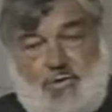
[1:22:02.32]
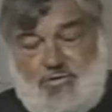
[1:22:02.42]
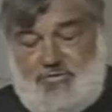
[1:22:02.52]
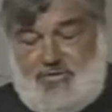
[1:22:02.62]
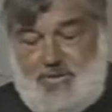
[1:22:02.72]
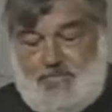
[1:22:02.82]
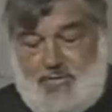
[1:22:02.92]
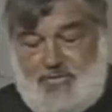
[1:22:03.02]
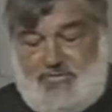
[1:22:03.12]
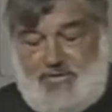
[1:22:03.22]
a
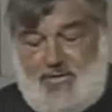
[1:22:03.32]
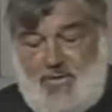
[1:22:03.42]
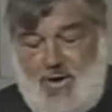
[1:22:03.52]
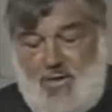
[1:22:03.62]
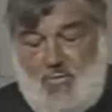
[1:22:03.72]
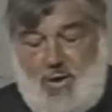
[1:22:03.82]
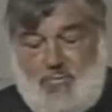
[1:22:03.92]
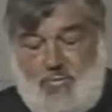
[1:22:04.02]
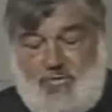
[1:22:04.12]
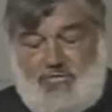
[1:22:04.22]
purchasing person
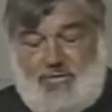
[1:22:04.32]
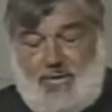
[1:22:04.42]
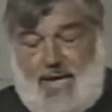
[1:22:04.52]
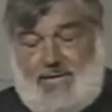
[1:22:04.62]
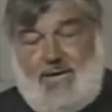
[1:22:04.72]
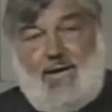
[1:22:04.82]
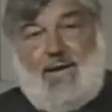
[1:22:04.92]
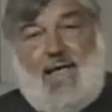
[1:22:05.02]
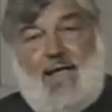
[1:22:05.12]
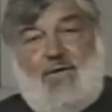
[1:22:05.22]
when we're
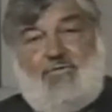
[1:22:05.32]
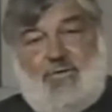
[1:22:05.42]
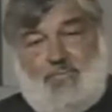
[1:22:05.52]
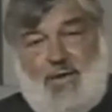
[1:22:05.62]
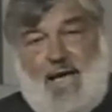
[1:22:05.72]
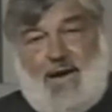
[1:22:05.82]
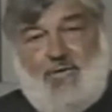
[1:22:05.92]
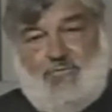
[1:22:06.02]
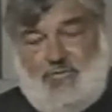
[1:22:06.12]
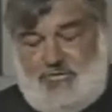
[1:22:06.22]
selecting a
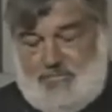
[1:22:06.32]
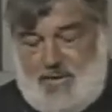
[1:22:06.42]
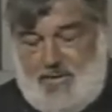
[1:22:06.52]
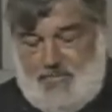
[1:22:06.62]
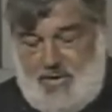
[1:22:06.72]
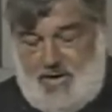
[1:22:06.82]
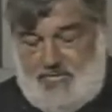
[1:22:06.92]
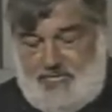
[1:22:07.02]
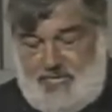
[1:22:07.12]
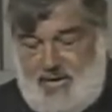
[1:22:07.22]
supplier for spare
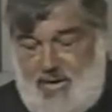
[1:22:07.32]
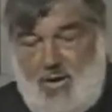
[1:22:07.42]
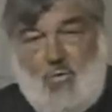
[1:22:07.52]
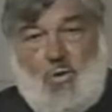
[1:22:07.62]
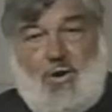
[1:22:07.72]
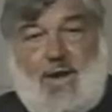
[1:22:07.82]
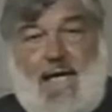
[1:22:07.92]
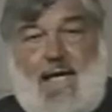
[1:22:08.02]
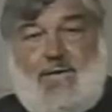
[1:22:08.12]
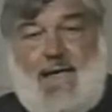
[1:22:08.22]
parts.
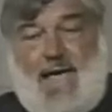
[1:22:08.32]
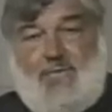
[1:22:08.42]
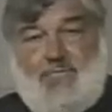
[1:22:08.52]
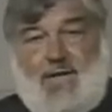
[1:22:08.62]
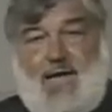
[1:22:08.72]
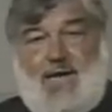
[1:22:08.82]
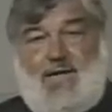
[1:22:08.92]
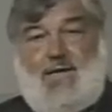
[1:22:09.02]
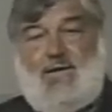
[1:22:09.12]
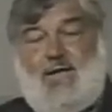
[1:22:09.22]
We're not
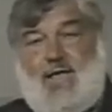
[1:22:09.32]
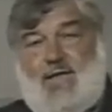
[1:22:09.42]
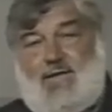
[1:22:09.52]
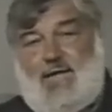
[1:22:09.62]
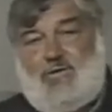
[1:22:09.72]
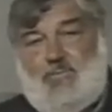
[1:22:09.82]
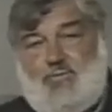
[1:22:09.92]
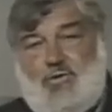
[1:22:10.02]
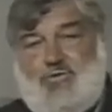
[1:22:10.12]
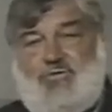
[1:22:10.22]
advocating
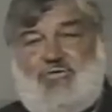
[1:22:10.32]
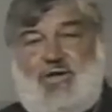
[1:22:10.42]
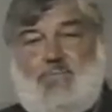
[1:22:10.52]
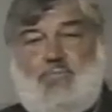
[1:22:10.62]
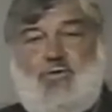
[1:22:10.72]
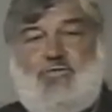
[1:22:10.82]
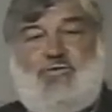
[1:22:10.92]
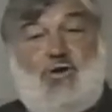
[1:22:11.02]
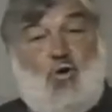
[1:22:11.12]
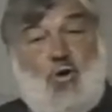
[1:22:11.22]
that the purchasing
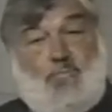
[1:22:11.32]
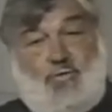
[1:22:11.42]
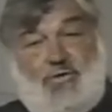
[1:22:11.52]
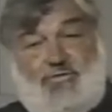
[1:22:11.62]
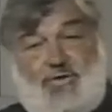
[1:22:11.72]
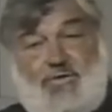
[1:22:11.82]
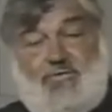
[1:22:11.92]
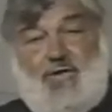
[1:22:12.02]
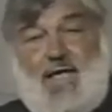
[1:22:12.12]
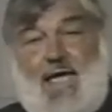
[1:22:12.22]
person or
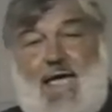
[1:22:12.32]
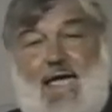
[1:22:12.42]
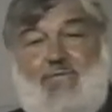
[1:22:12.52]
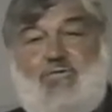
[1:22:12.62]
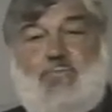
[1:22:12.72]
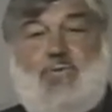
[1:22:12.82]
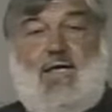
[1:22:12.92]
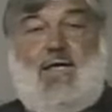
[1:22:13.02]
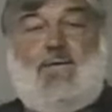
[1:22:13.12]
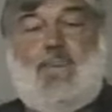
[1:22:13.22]
persons have
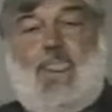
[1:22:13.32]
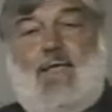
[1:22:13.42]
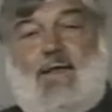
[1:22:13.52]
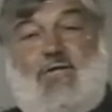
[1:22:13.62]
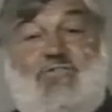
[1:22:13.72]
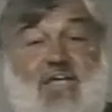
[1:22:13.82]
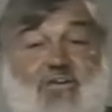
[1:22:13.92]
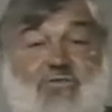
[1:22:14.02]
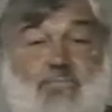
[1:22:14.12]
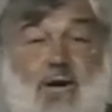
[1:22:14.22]
to be,
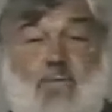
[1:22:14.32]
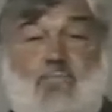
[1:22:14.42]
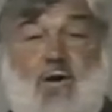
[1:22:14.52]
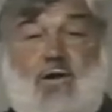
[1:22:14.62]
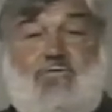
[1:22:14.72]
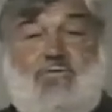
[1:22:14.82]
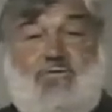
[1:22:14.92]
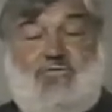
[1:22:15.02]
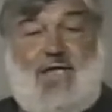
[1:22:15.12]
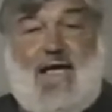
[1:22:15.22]
let's say, spare
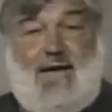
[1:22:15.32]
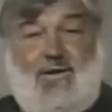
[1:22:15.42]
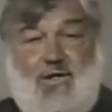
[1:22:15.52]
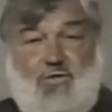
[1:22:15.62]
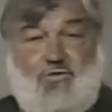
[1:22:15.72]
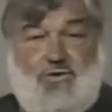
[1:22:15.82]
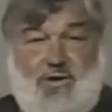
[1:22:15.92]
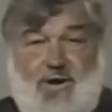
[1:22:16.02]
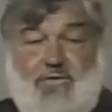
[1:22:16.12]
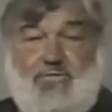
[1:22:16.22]
parts design
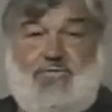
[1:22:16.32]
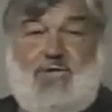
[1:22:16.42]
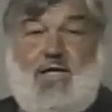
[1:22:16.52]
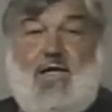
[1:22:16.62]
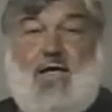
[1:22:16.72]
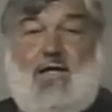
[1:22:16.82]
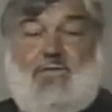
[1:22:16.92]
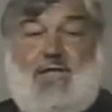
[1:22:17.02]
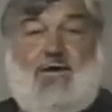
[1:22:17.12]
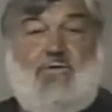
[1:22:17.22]
engineers.
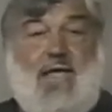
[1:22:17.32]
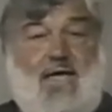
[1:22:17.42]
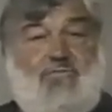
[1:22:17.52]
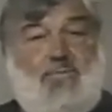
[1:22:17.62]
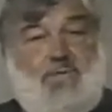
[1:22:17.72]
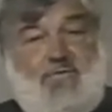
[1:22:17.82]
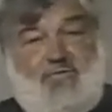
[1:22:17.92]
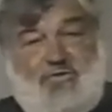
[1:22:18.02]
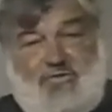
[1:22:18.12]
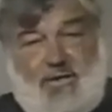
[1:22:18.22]
They don't have
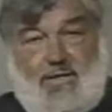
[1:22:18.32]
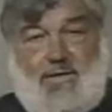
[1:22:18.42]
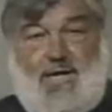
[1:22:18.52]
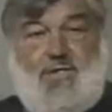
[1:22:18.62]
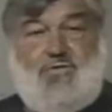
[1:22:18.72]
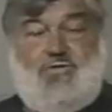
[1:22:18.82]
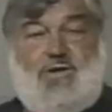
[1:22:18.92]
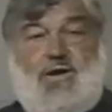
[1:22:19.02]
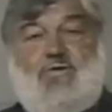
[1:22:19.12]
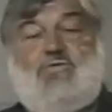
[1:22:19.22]
to be facility
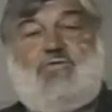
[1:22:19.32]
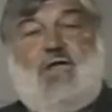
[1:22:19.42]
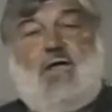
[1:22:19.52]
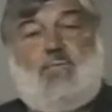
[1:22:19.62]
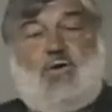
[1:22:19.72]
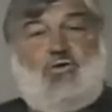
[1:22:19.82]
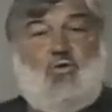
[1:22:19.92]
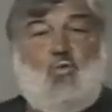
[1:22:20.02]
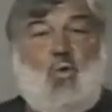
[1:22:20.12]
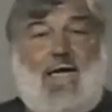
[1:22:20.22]
engineers.
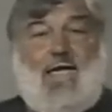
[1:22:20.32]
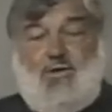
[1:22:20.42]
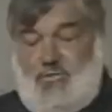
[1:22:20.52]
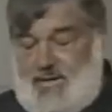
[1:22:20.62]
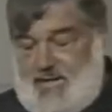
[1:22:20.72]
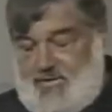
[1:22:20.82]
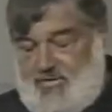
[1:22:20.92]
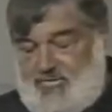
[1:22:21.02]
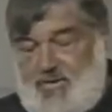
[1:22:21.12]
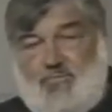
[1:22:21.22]
But the way you
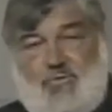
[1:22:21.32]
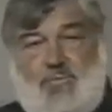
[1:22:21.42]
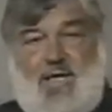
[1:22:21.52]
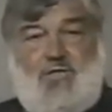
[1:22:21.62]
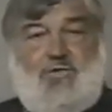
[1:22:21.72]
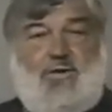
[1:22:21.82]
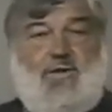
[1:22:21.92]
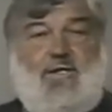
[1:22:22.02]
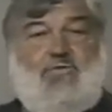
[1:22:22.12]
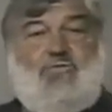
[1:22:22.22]
get this
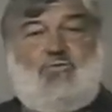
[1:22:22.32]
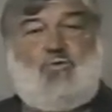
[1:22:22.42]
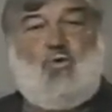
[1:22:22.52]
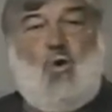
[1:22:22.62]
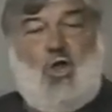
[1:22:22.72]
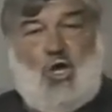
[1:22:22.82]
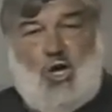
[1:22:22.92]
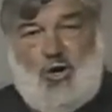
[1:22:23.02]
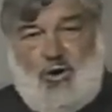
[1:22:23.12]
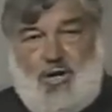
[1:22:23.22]
information is
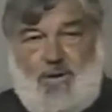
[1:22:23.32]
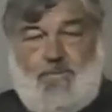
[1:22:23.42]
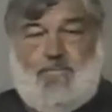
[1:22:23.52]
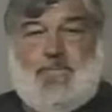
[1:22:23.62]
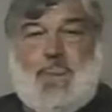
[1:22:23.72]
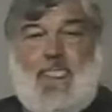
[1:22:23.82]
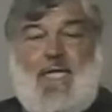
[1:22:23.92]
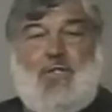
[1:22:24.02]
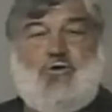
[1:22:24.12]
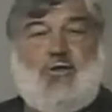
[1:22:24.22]
through learning.
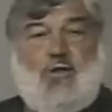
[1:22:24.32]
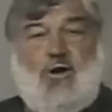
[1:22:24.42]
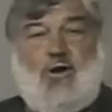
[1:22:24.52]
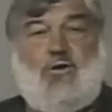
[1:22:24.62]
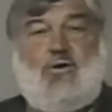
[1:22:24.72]
And you